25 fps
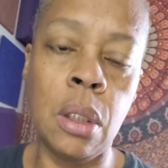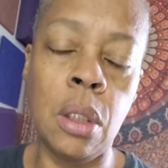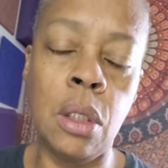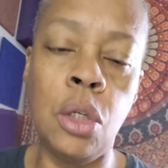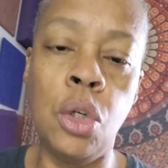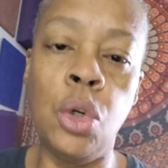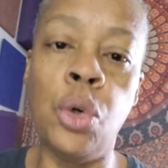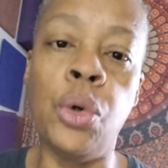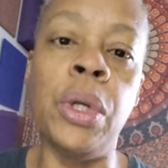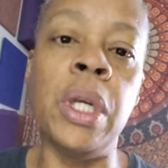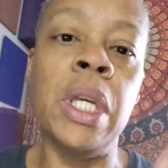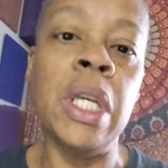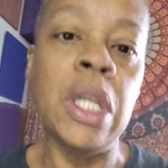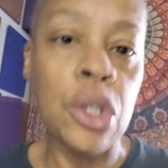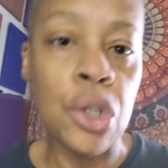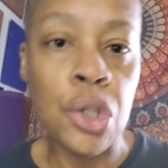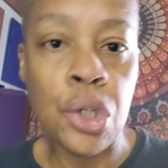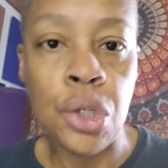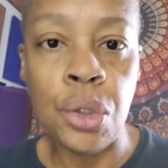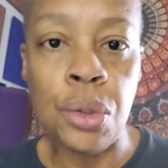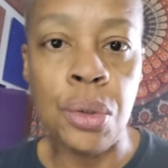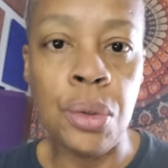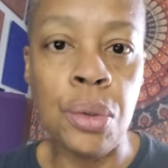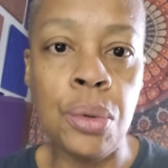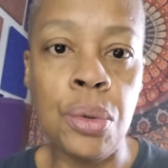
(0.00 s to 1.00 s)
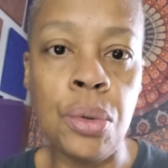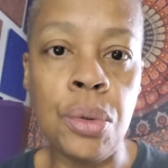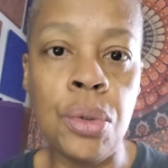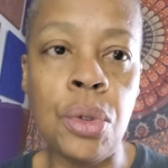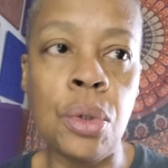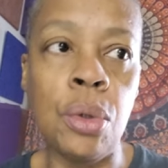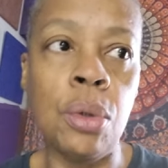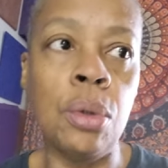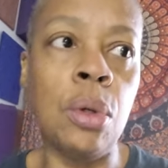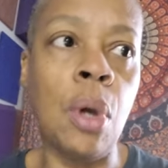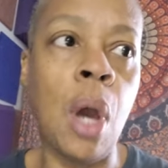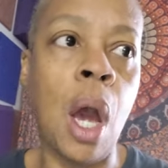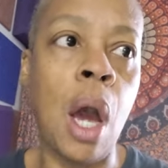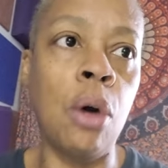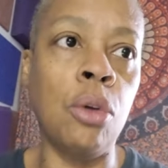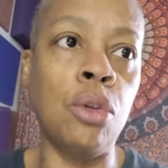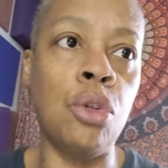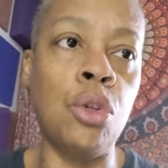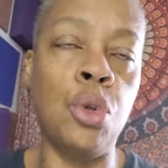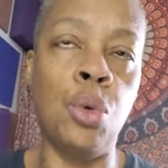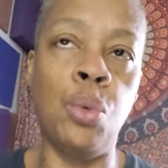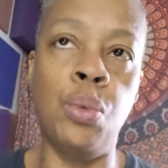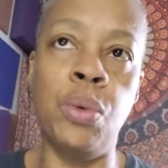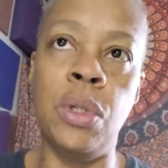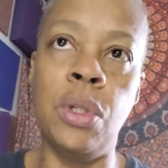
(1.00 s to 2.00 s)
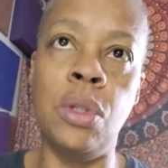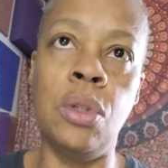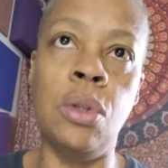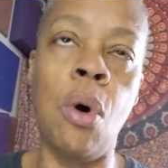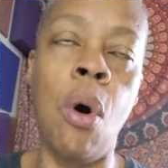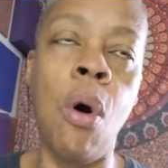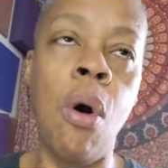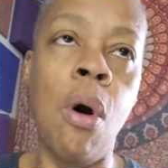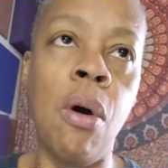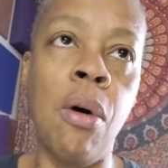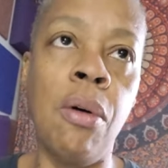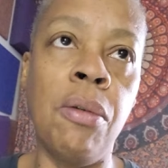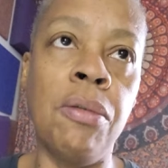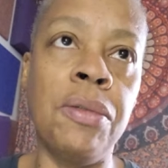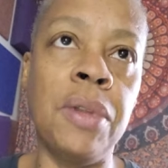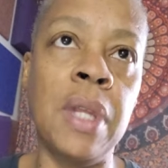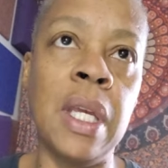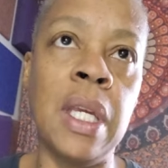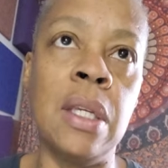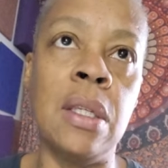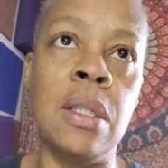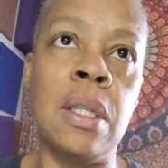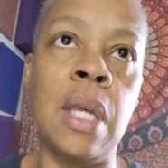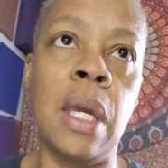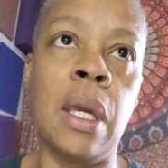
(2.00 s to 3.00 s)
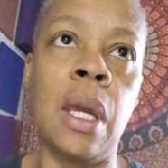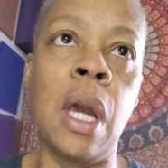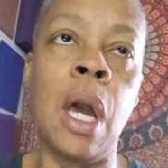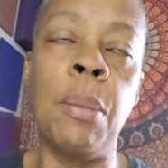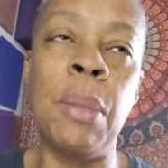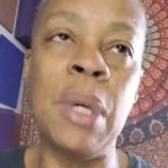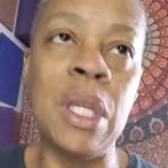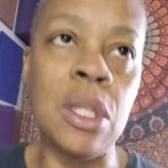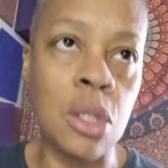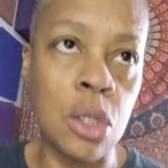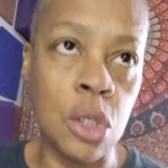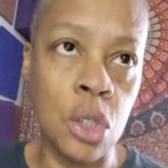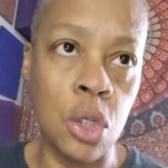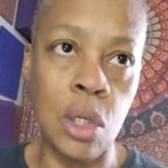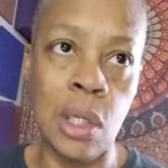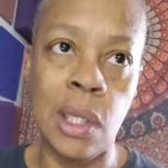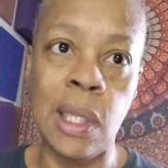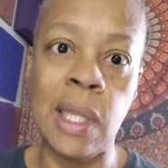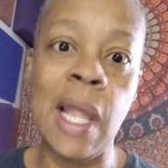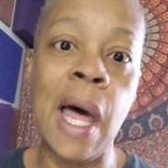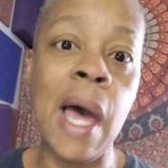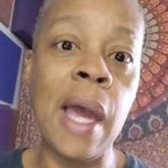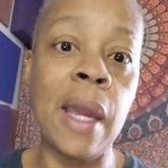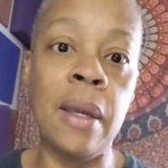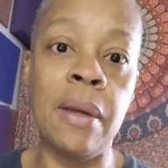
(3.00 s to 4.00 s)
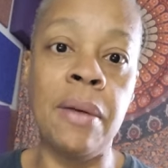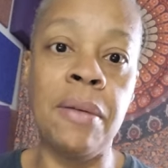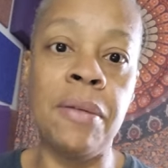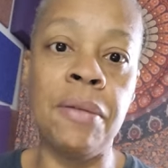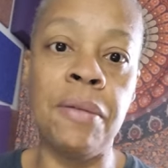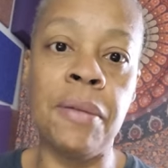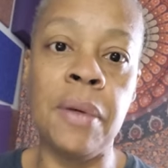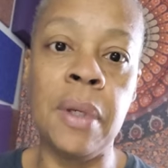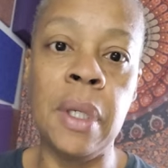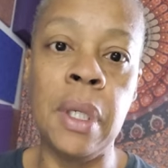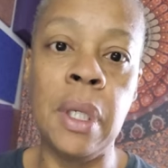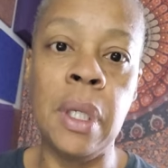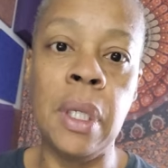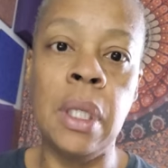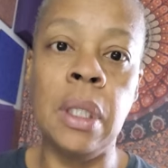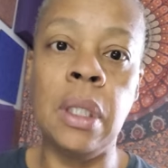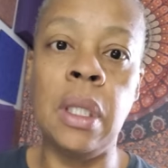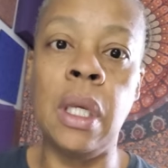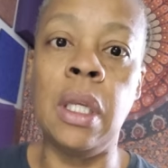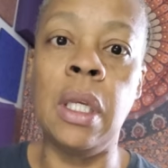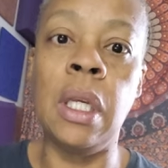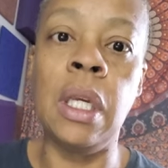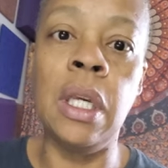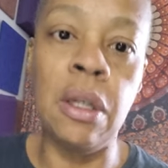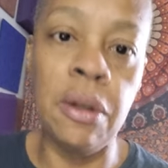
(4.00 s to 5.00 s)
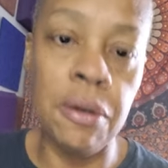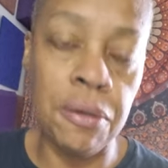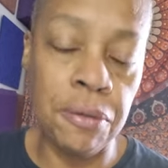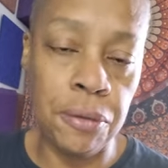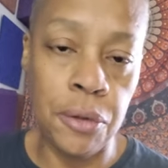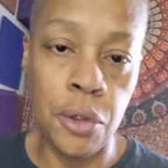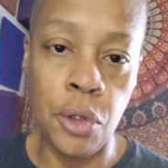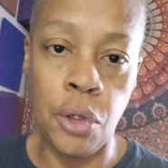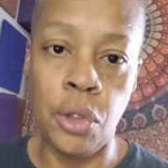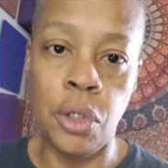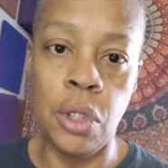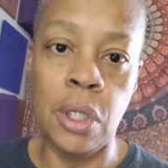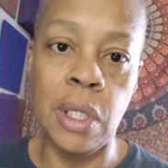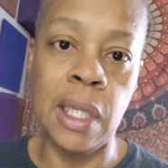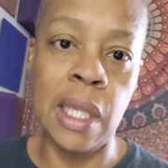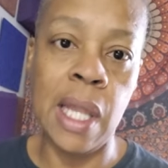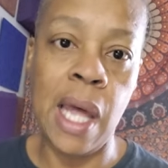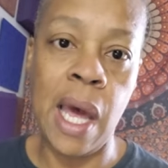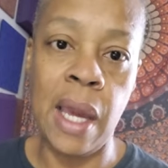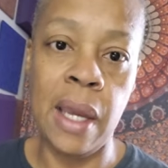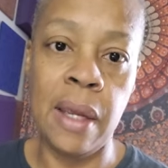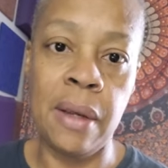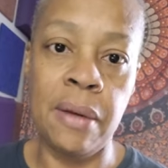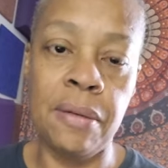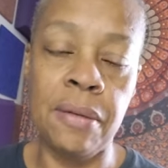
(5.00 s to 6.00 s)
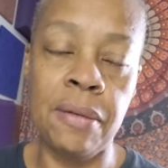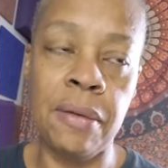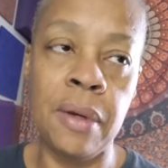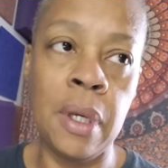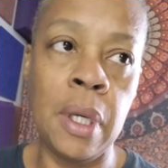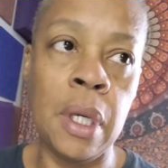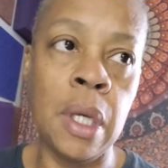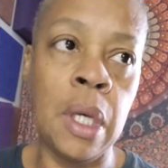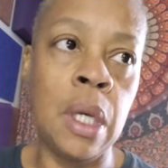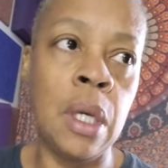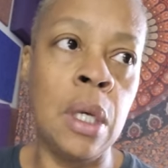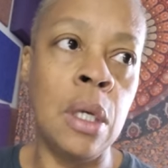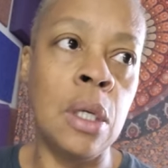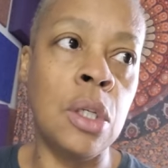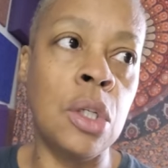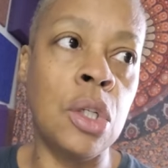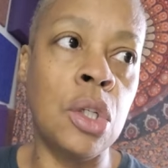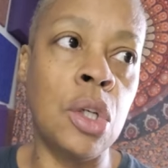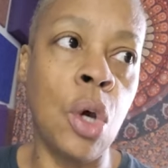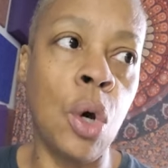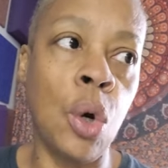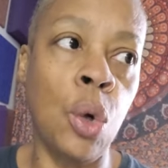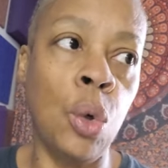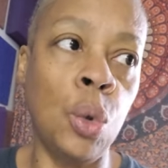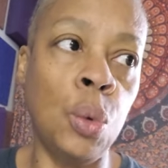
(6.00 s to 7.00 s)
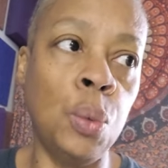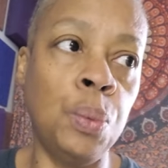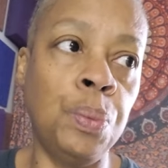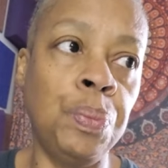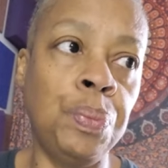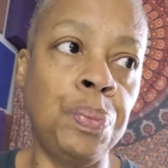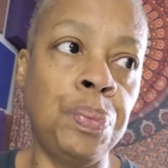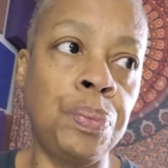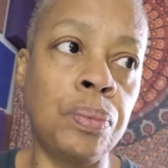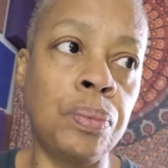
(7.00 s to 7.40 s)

your issues, how to resolve things that come into your life, that interfere in your life. So